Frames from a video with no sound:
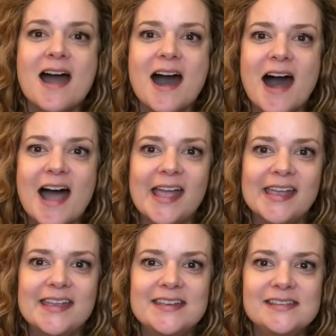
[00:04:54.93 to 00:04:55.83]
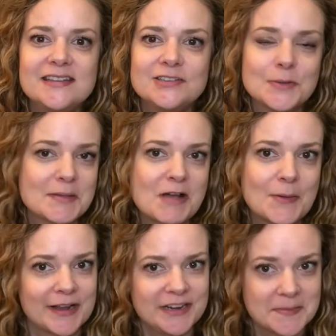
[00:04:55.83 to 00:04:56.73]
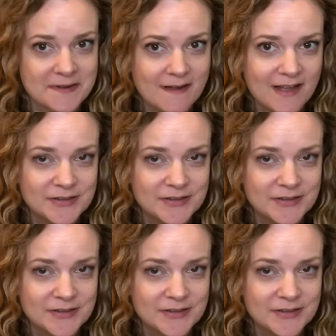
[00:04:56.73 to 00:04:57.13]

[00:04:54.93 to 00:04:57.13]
I told my mom I need a bra,